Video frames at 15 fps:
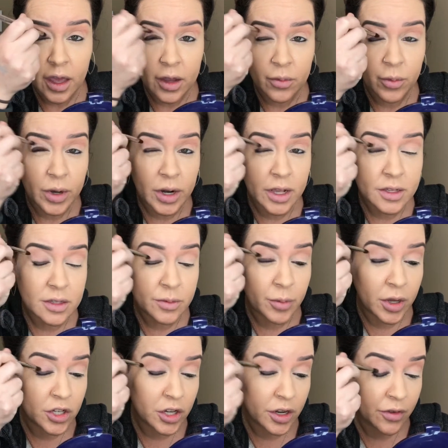And when I
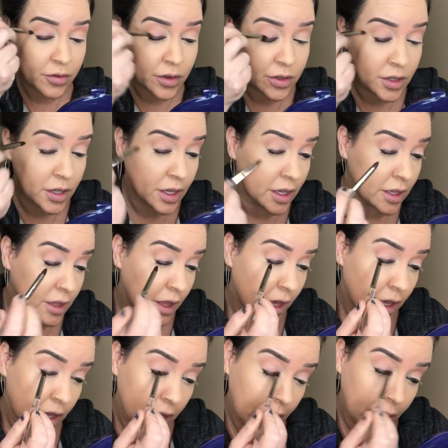smudge it, if you see,
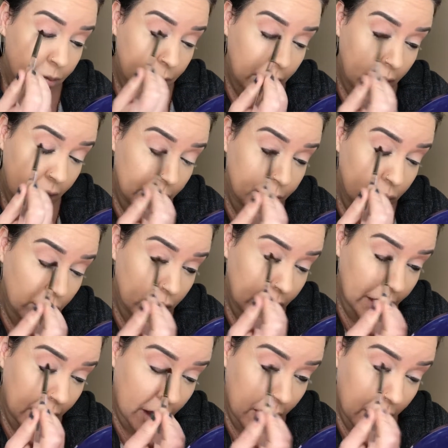like, I'm kind of
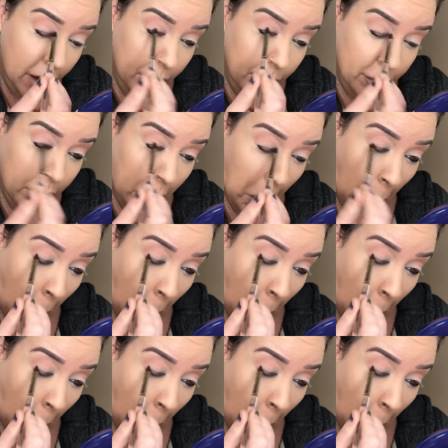pulling up.